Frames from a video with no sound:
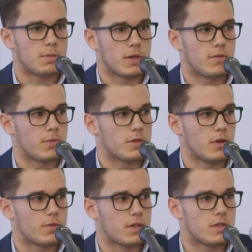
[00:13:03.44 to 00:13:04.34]
speak for
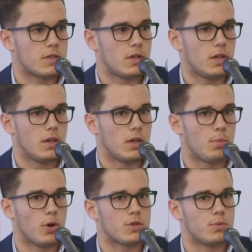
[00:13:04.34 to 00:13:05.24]
themselves. It's
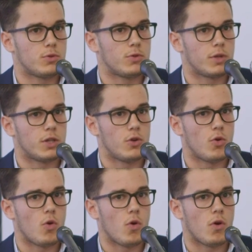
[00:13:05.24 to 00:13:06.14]
impossible to
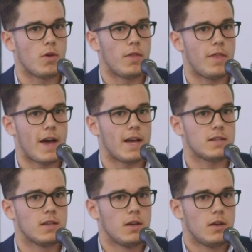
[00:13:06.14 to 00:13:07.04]
ignore
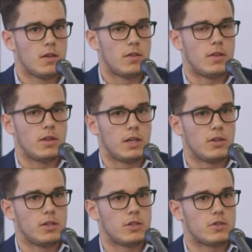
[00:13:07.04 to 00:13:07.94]
that the
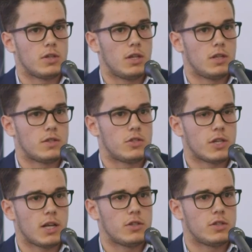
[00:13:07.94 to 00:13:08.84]
legal industry is a
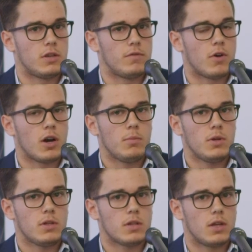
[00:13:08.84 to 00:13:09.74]
challenging
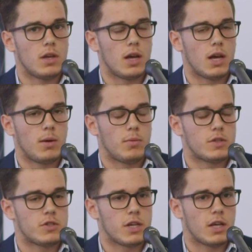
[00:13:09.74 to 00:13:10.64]
environment.
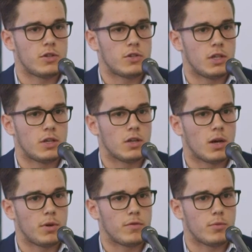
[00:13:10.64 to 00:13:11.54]
It's challenging
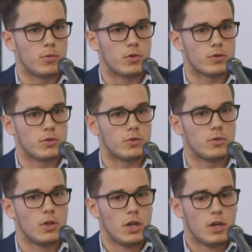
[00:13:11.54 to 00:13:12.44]
coming from law
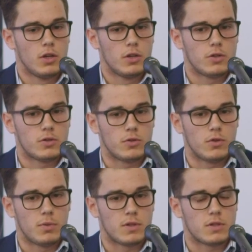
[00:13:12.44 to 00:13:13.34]
school to
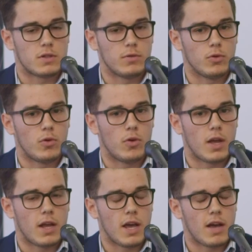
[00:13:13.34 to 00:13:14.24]
the business of law
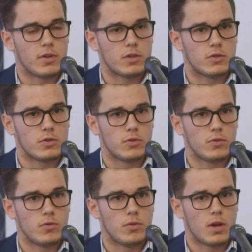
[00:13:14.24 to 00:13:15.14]
and having
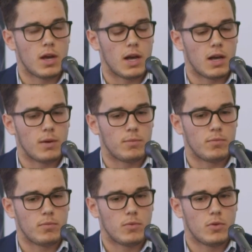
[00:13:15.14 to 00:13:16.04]
to
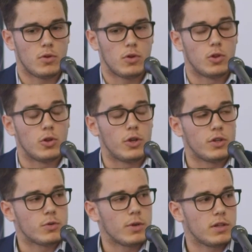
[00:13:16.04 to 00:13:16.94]
learn
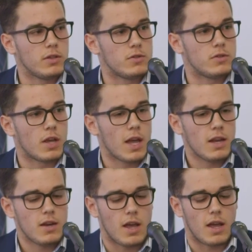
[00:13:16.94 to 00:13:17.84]
as quickly as you
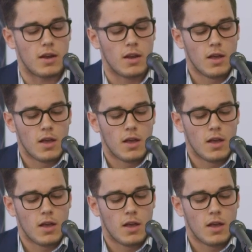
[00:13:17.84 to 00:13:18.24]
can. And